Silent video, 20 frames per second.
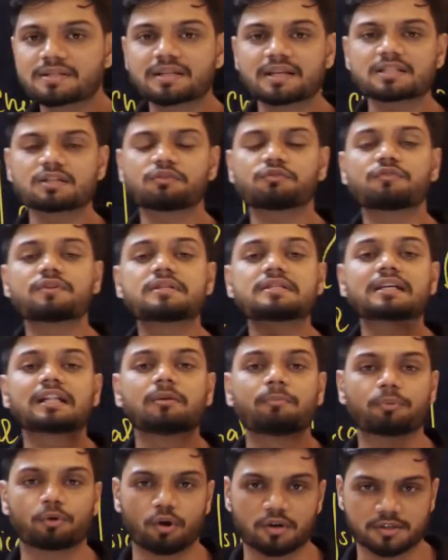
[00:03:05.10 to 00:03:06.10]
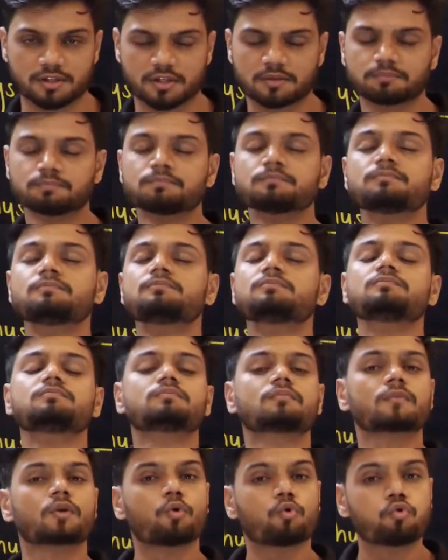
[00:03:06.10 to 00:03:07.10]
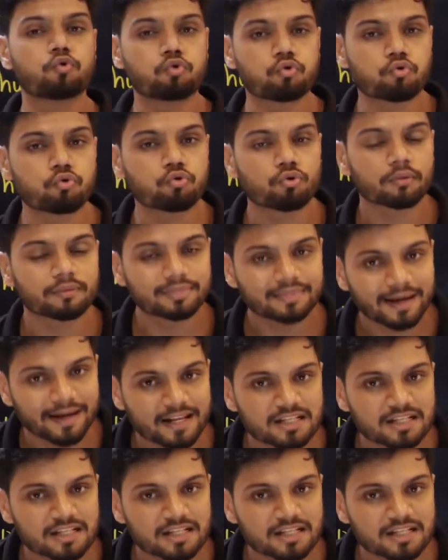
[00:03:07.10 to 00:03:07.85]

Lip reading: is a physical process. That